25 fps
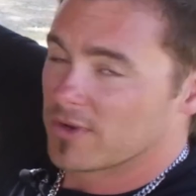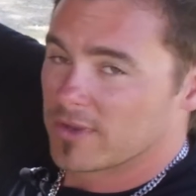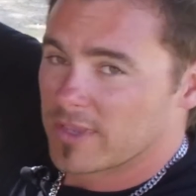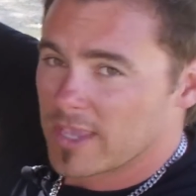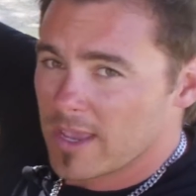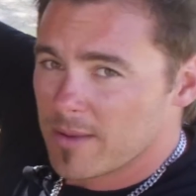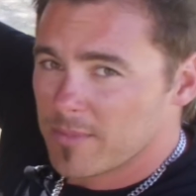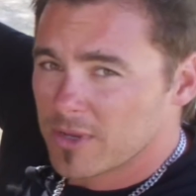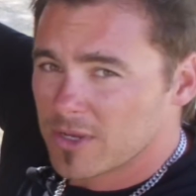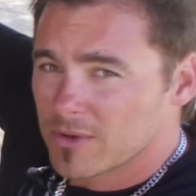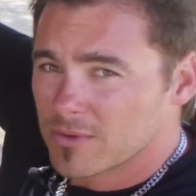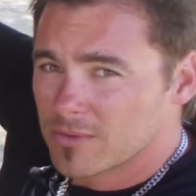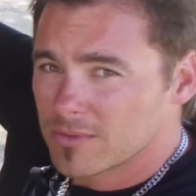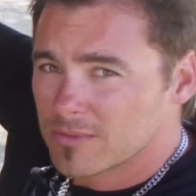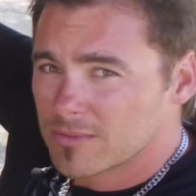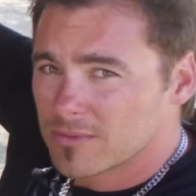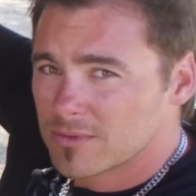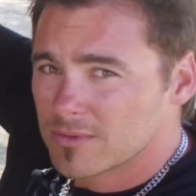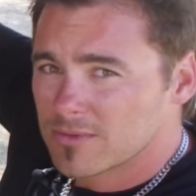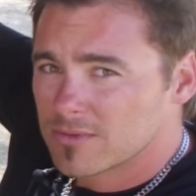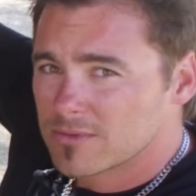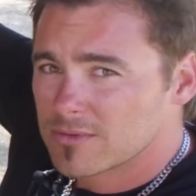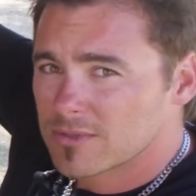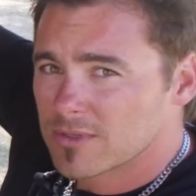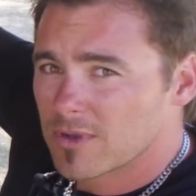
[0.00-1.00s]
chemical.
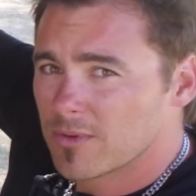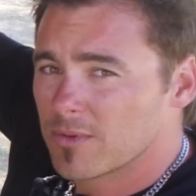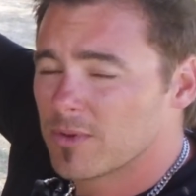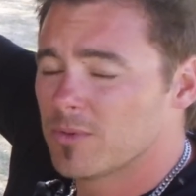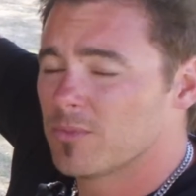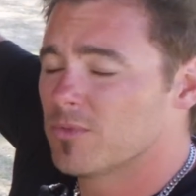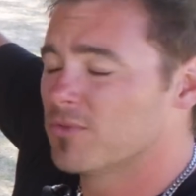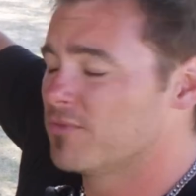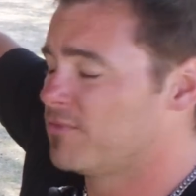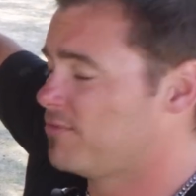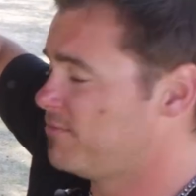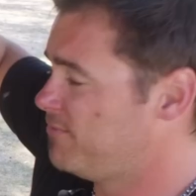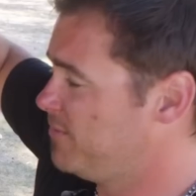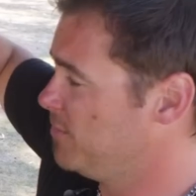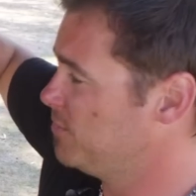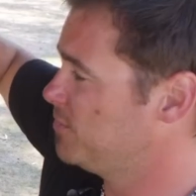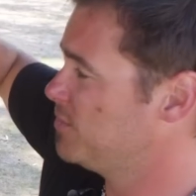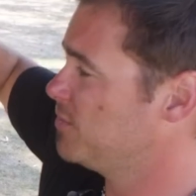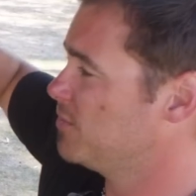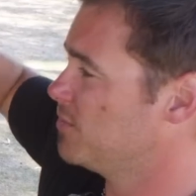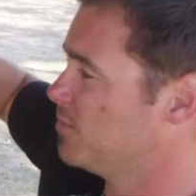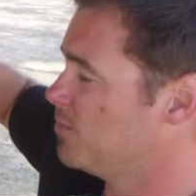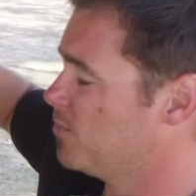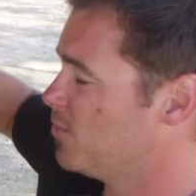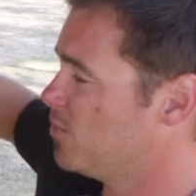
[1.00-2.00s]
So it will filter
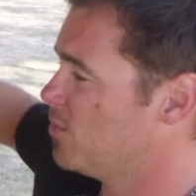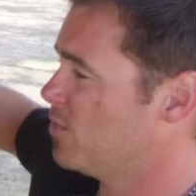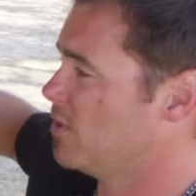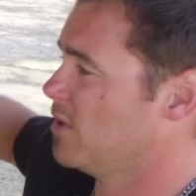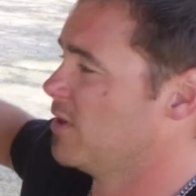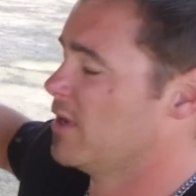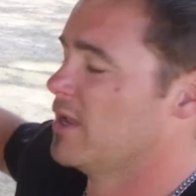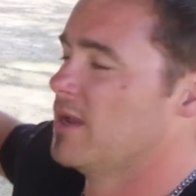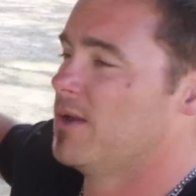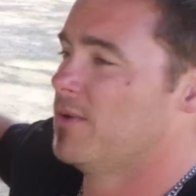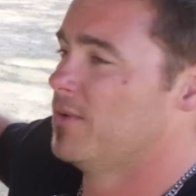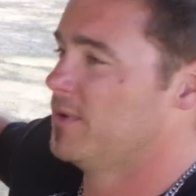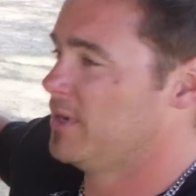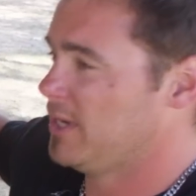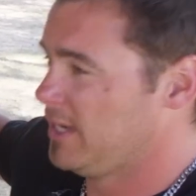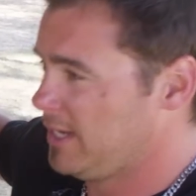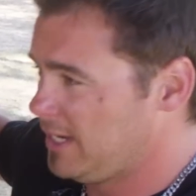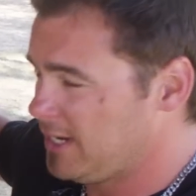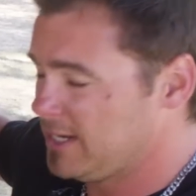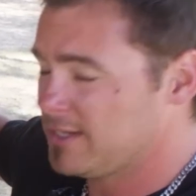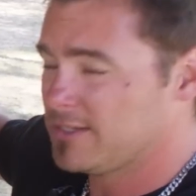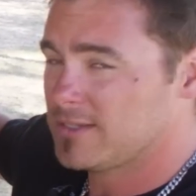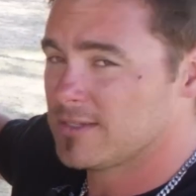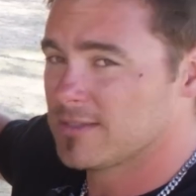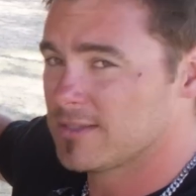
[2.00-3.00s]
the water going
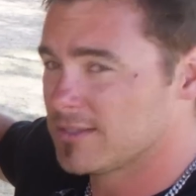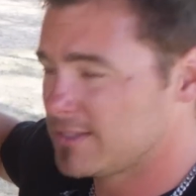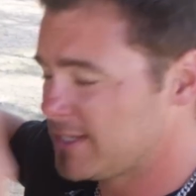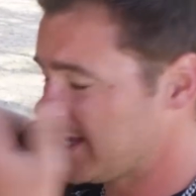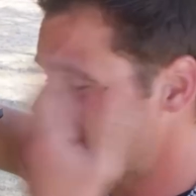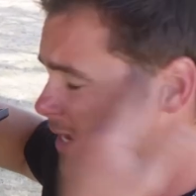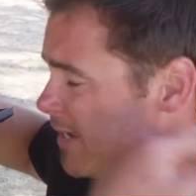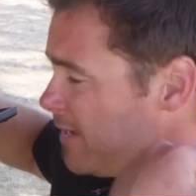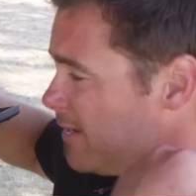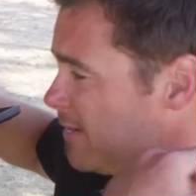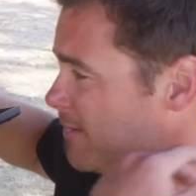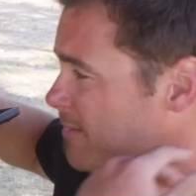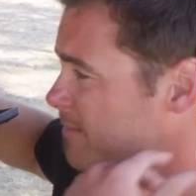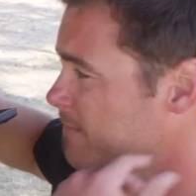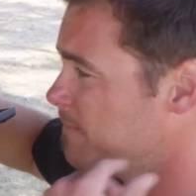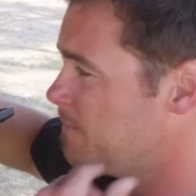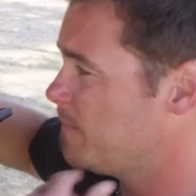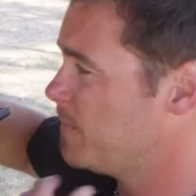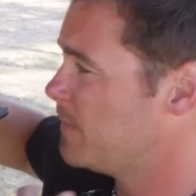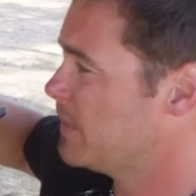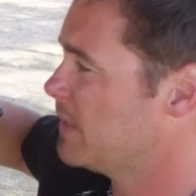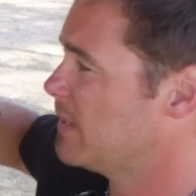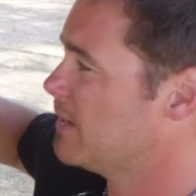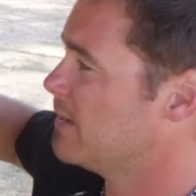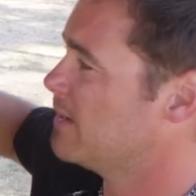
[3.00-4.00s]
into the tank.
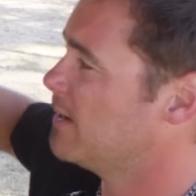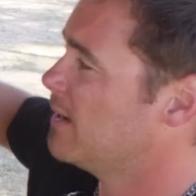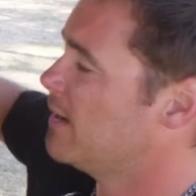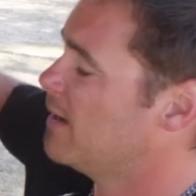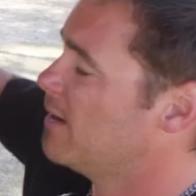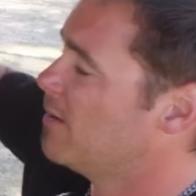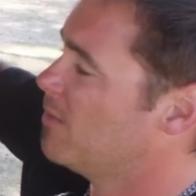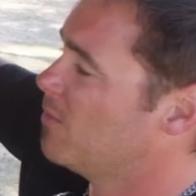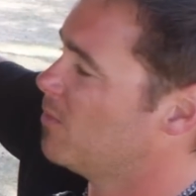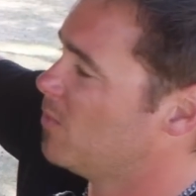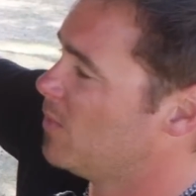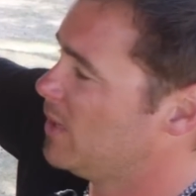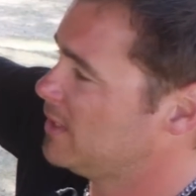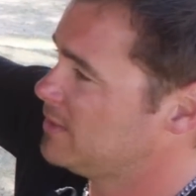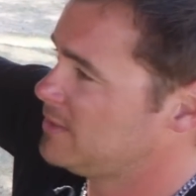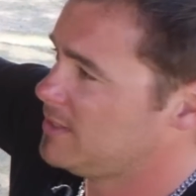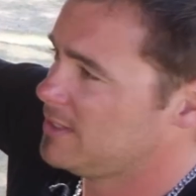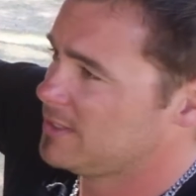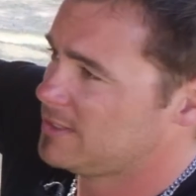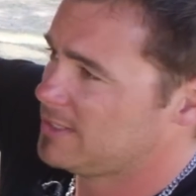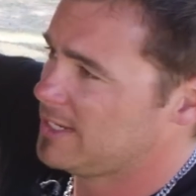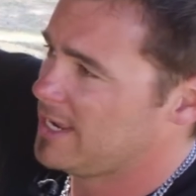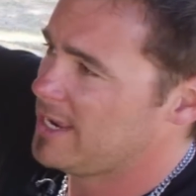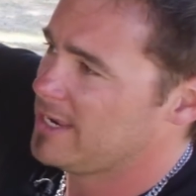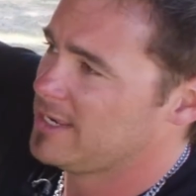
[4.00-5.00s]
Once your
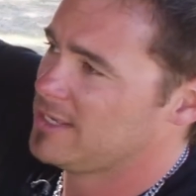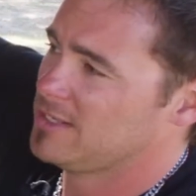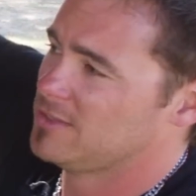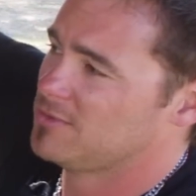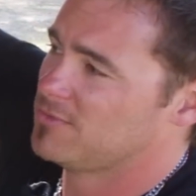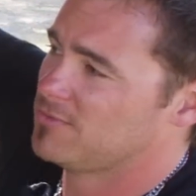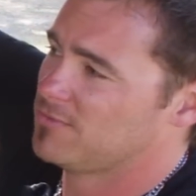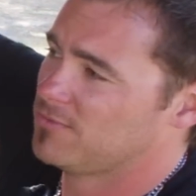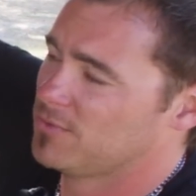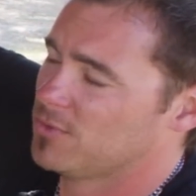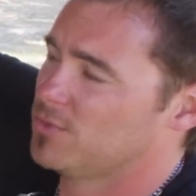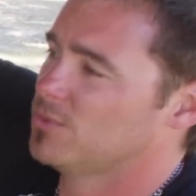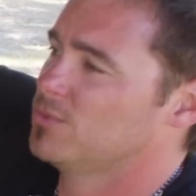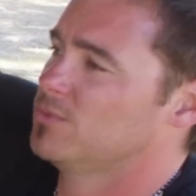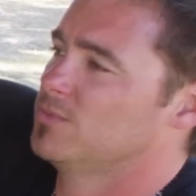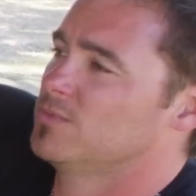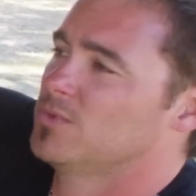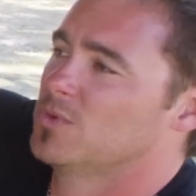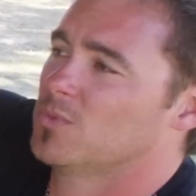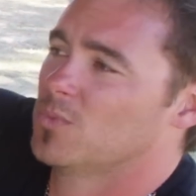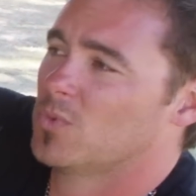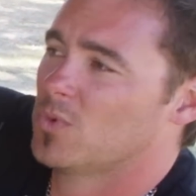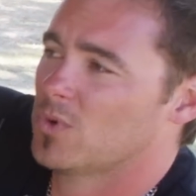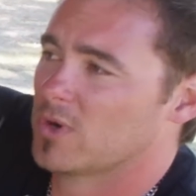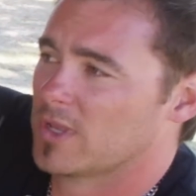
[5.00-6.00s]
tank is full, the
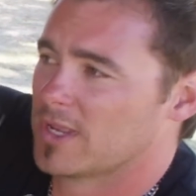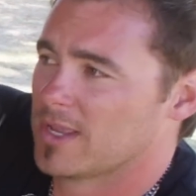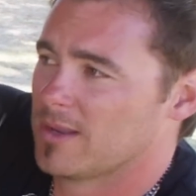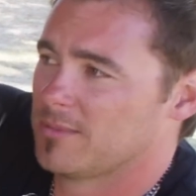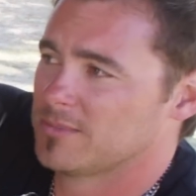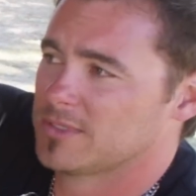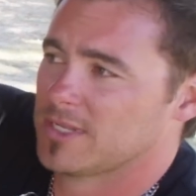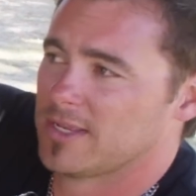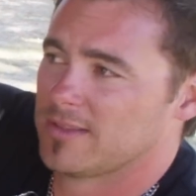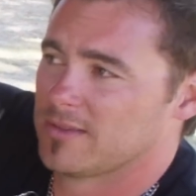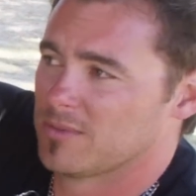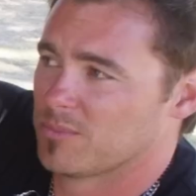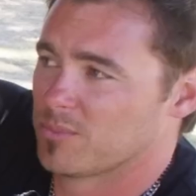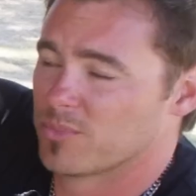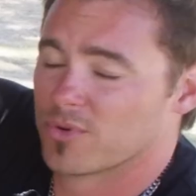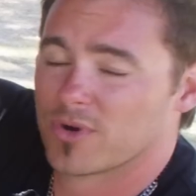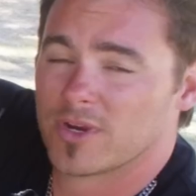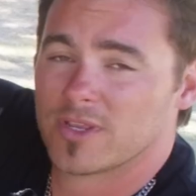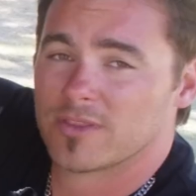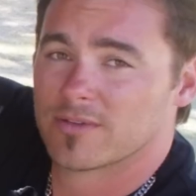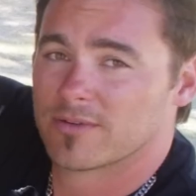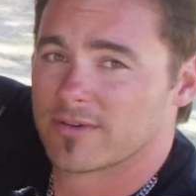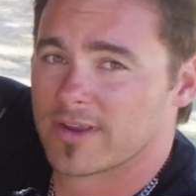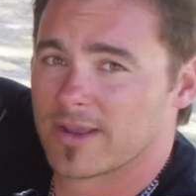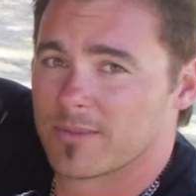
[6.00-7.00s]
water comes out the
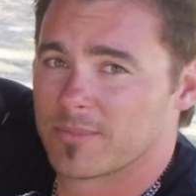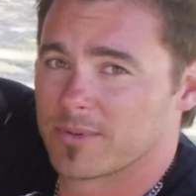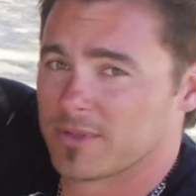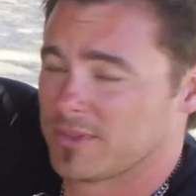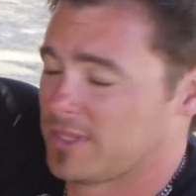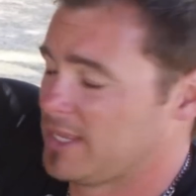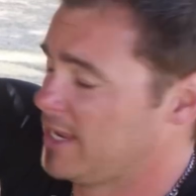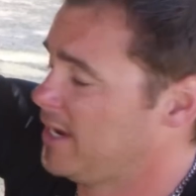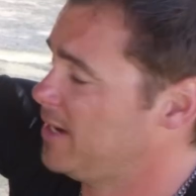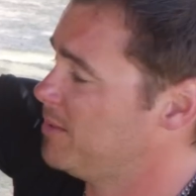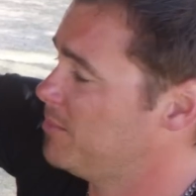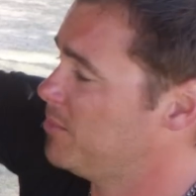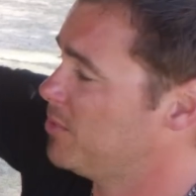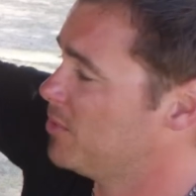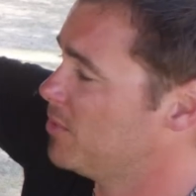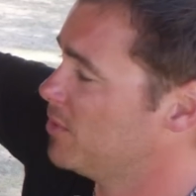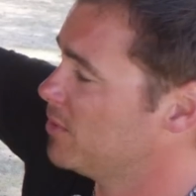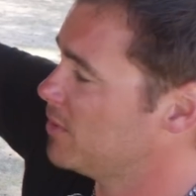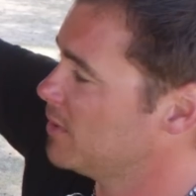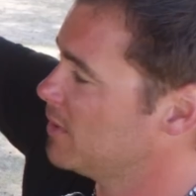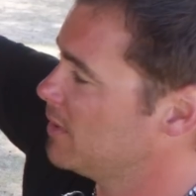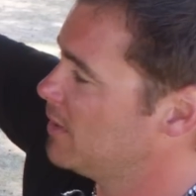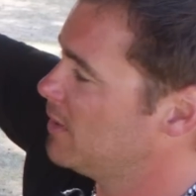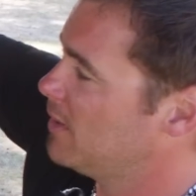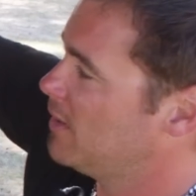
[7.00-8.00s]
breather out on the headboard.
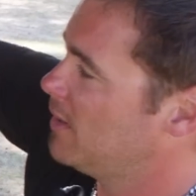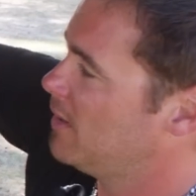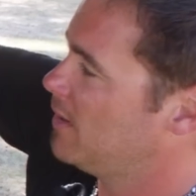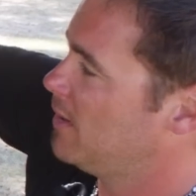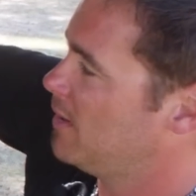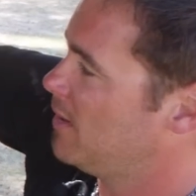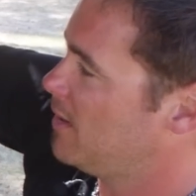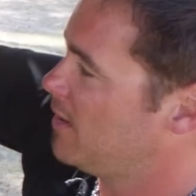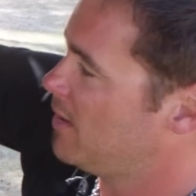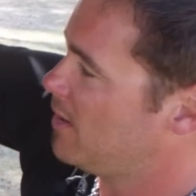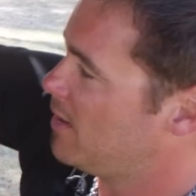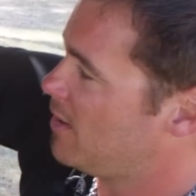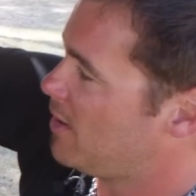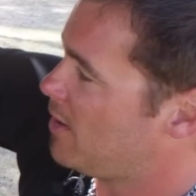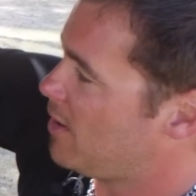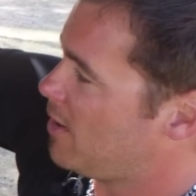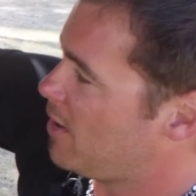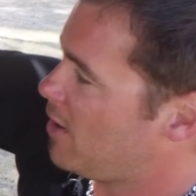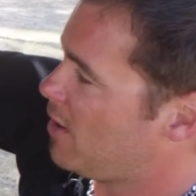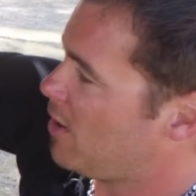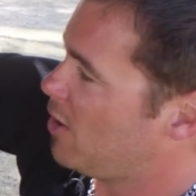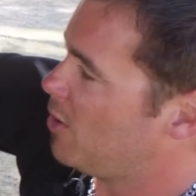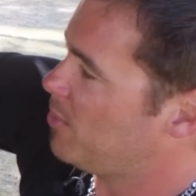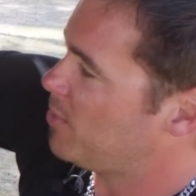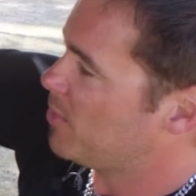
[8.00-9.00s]

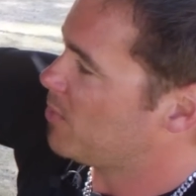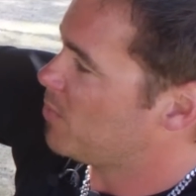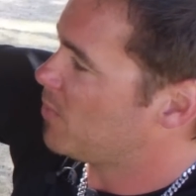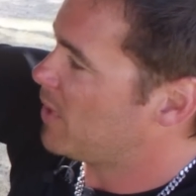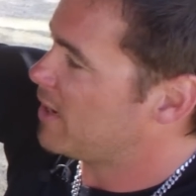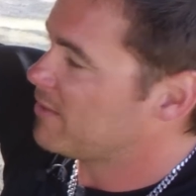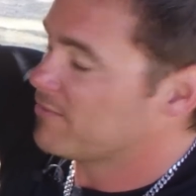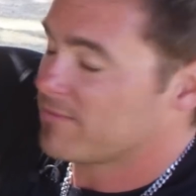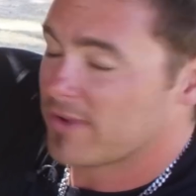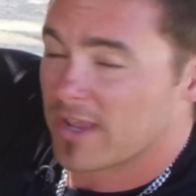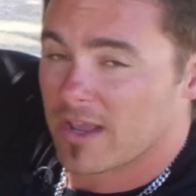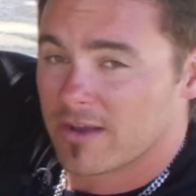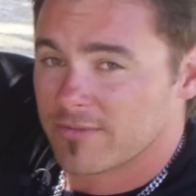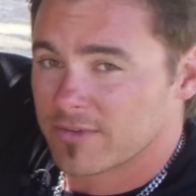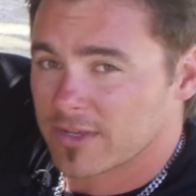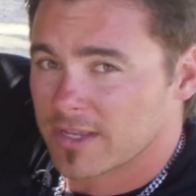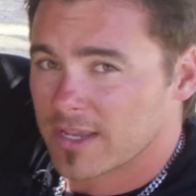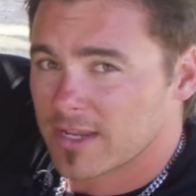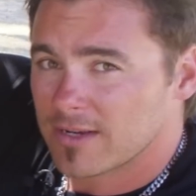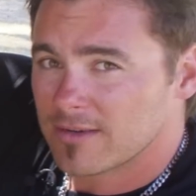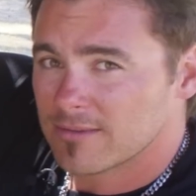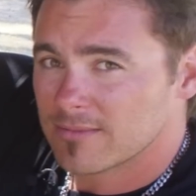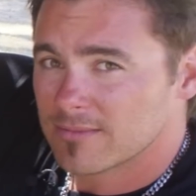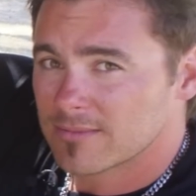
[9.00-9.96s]
Open one valve again,